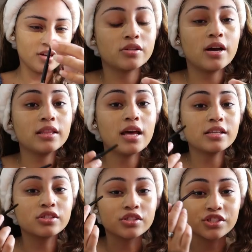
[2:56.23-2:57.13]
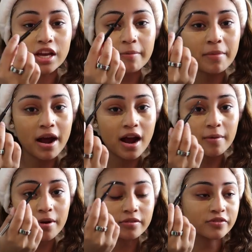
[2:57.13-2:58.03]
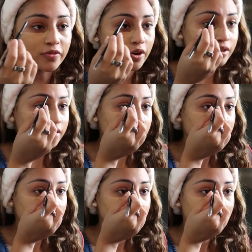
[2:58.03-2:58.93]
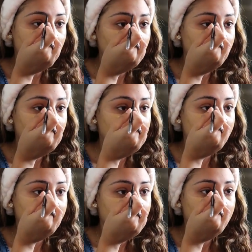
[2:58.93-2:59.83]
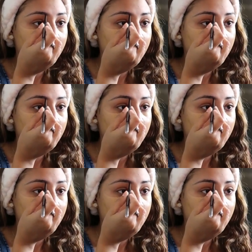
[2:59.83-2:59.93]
So I like to shape my eyebrows first, outline it.